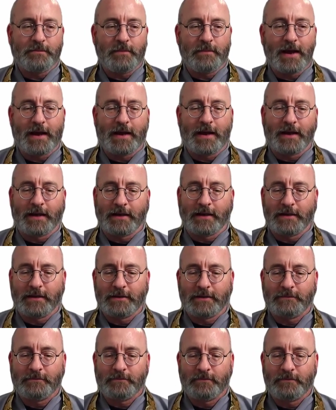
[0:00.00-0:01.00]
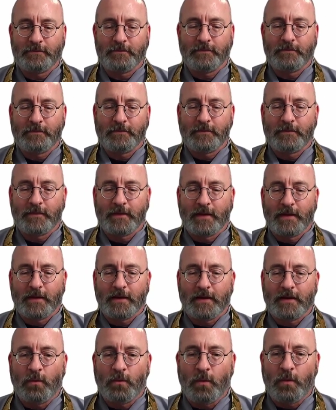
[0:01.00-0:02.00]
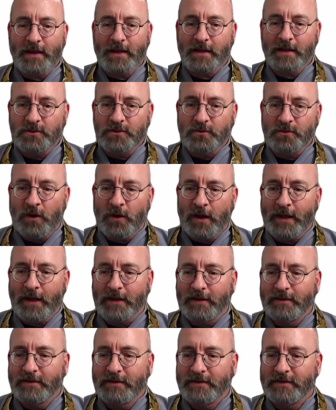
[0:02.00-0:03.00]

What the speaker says: mind." Awakened to what?